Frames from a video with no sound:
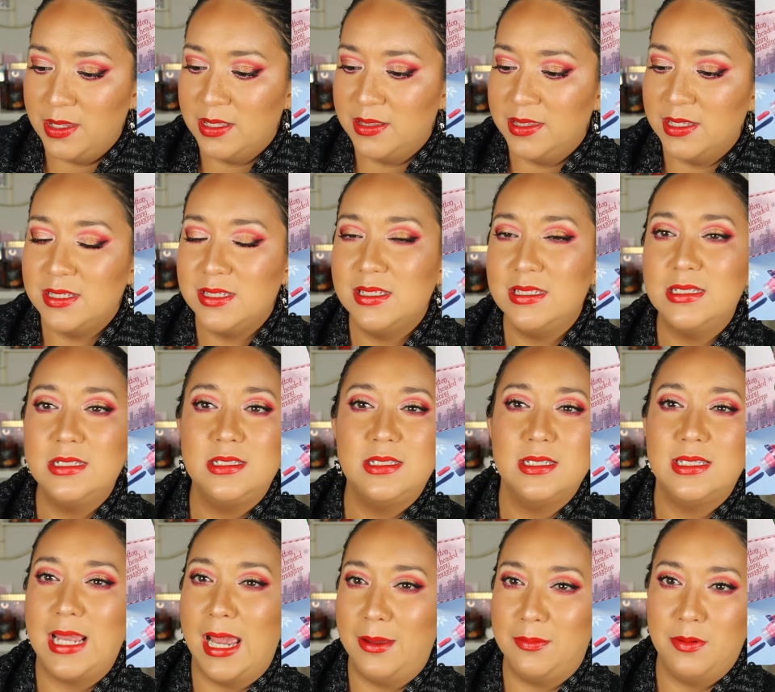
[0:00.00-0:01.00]
This is just the
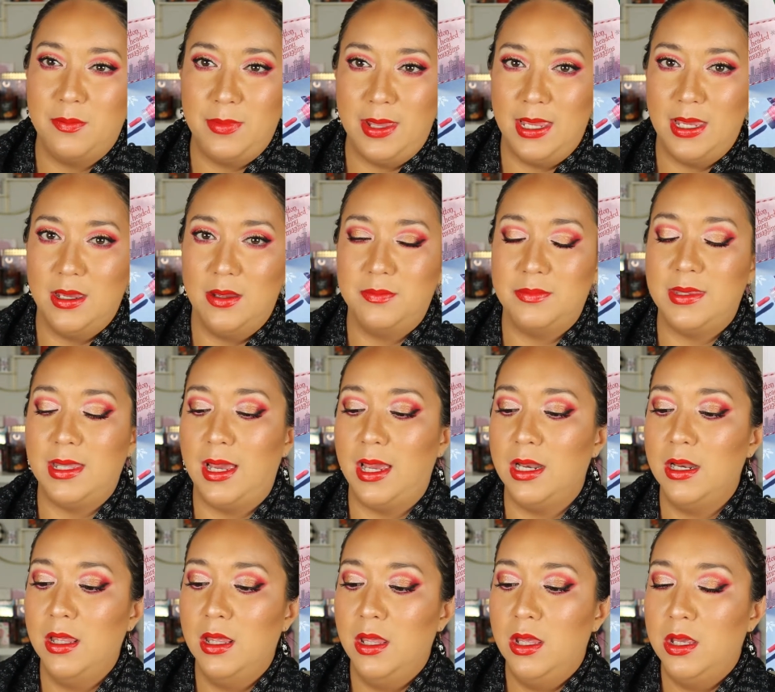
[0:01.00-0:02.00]
type of makeup
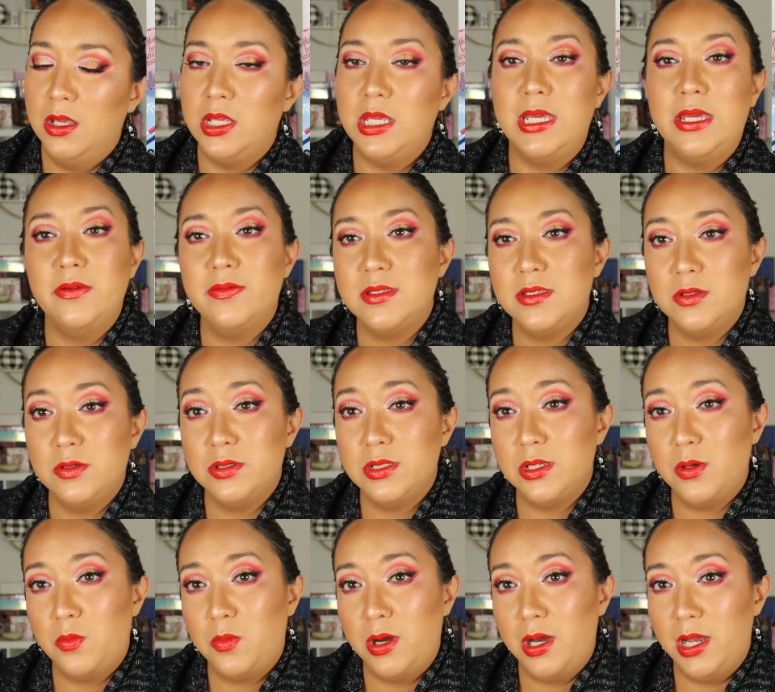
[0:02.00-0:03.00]
that you give to
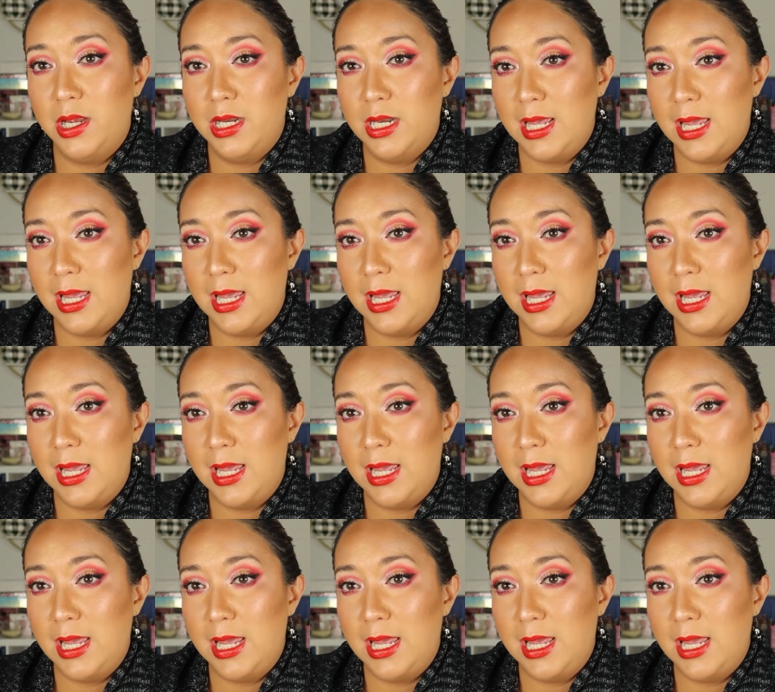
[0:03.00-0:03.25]
someone,